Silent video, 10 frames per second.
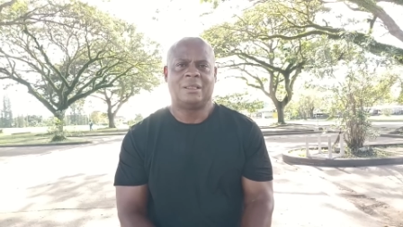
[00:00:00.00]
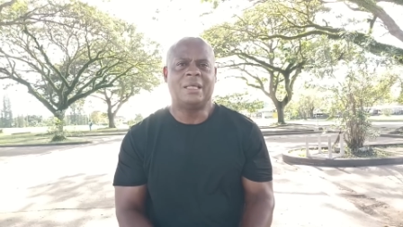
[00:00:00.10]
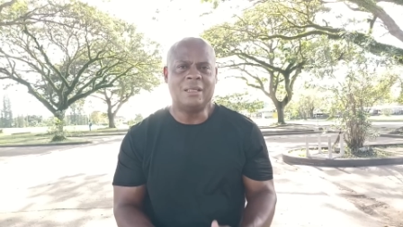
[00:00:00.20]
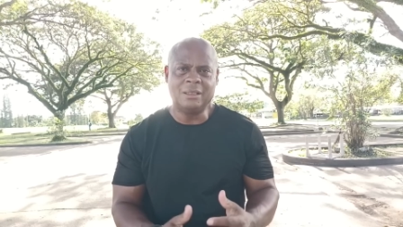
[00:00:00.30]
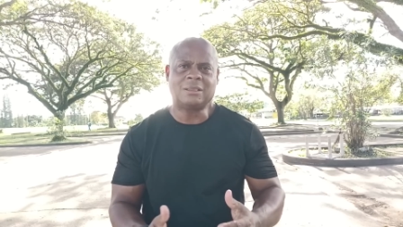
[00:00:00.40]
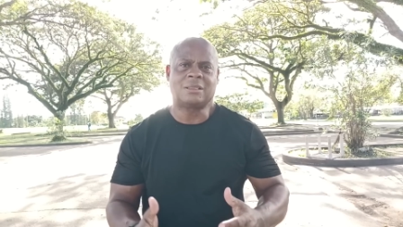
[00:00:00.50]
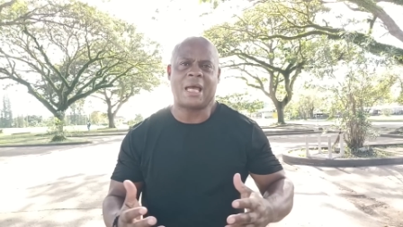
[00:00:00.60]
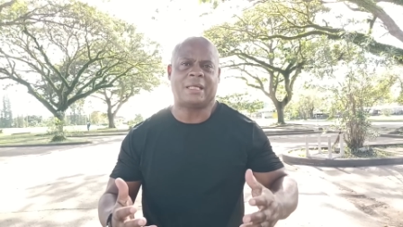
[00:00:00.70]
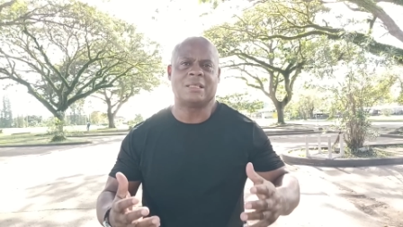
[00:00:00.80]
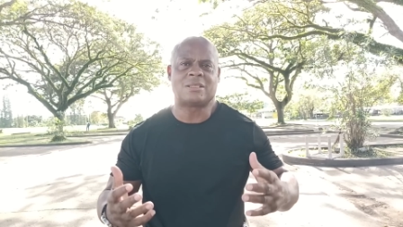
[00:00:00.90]
It looks
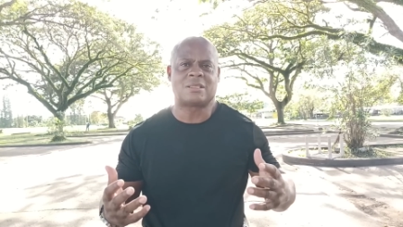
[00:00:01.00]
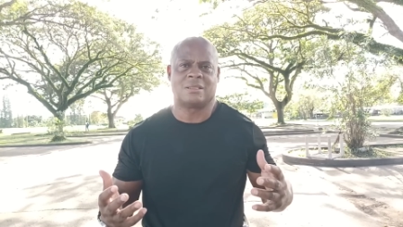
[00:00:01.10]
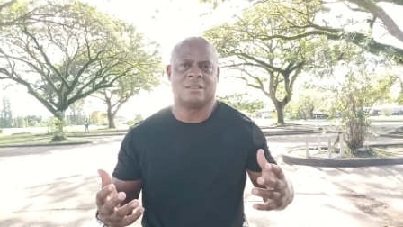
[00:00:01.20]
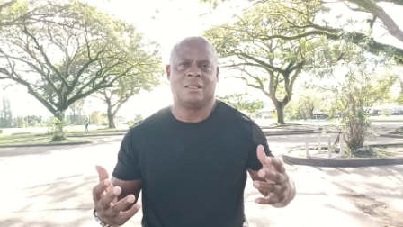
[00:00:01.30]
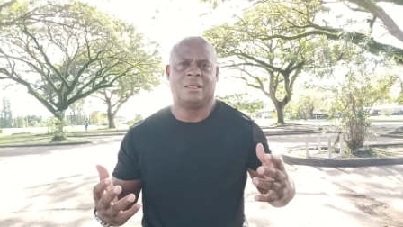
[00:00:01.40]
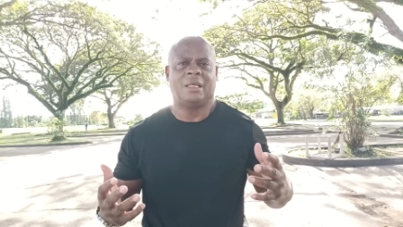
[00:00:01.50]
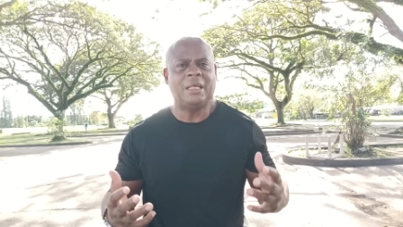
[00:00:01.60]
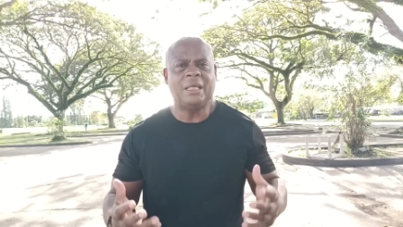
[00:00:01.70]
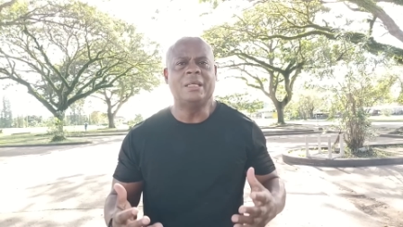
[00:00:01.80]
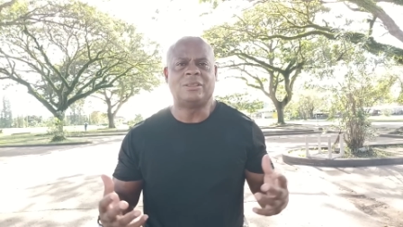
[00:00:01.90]
like it's
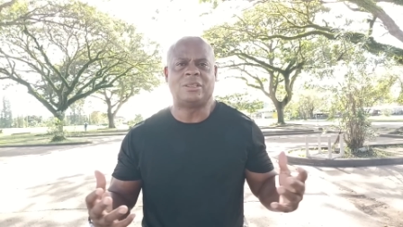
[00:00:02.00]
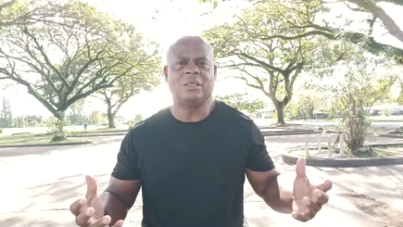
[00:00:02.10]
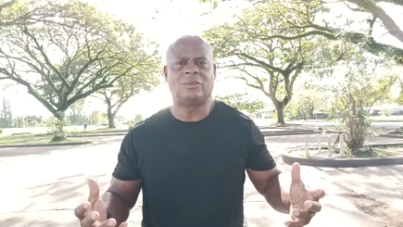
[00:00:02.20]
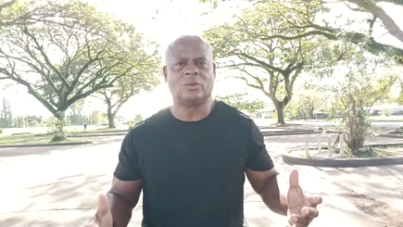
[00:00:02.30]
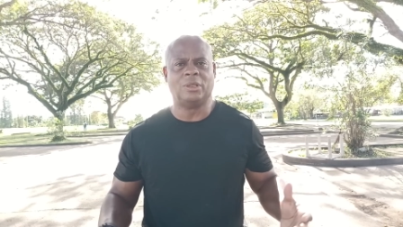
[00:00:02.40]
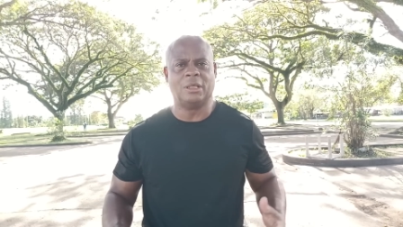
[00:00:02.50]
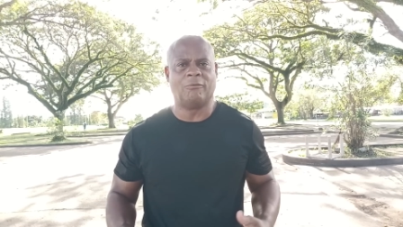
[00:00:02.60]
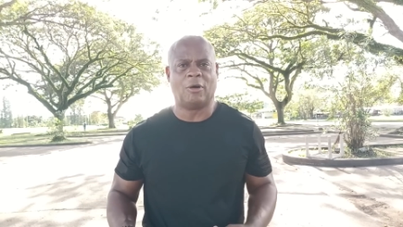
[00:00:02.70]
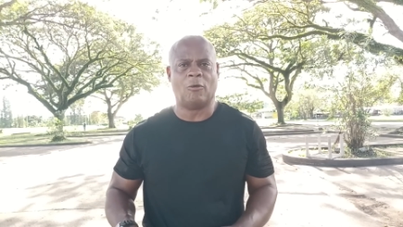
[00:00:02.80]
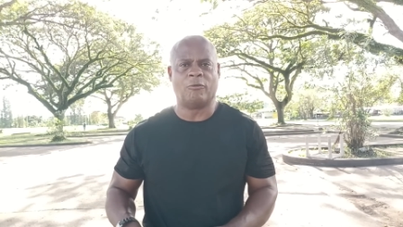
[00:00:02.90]
easy to
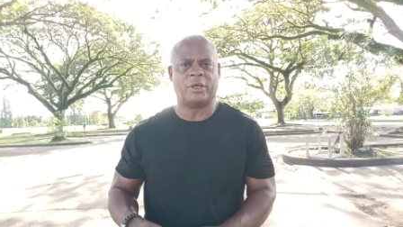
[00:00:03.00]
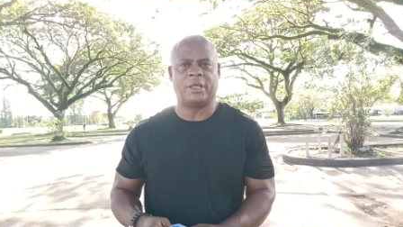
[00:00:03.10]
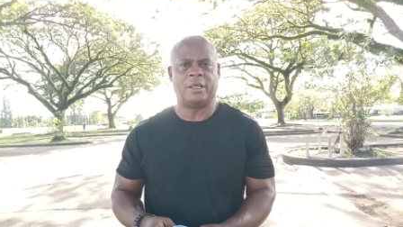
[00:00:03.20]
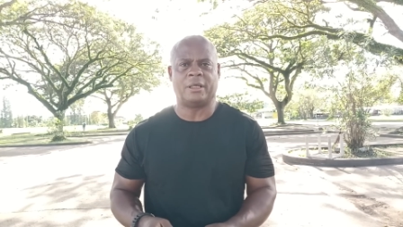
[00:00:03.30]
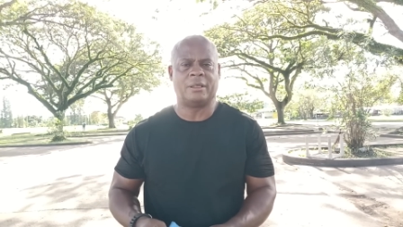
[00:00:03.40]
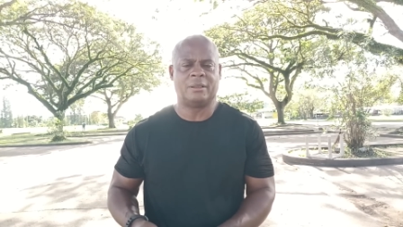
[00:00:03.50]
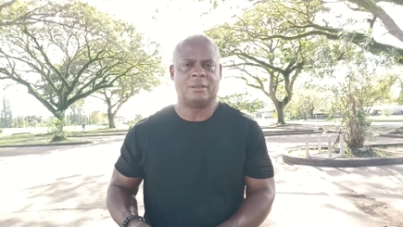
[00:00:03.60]
live over here.